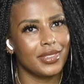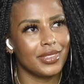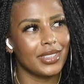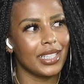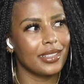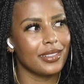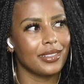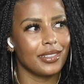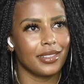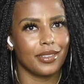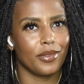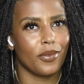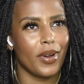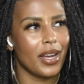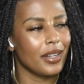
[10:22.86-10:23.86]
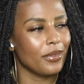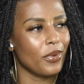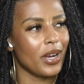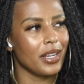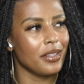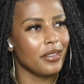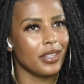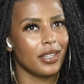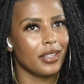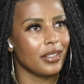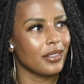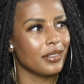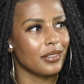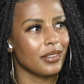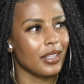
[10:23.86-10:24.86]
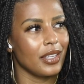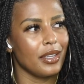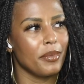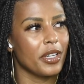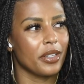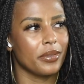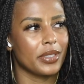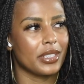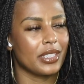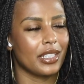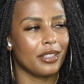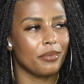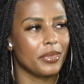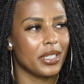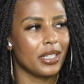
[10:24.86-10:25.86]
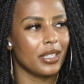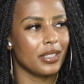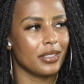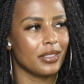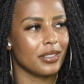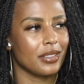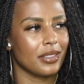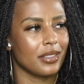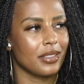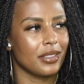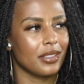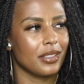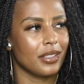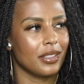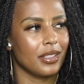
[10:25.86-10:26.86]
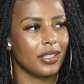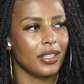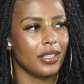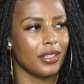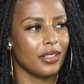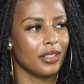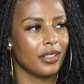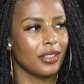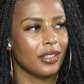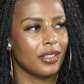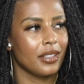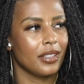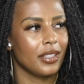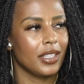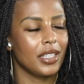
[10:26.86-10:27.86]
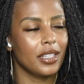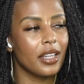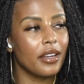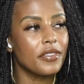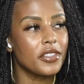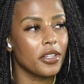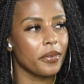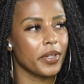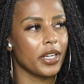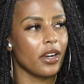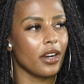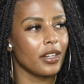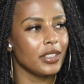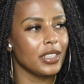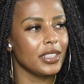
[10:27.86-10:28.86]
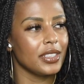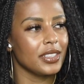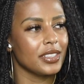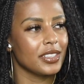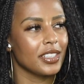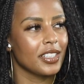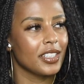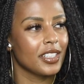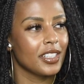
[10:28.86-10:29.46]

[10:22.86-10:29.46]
That's why do you think the email was sent? Because he loves her regardless?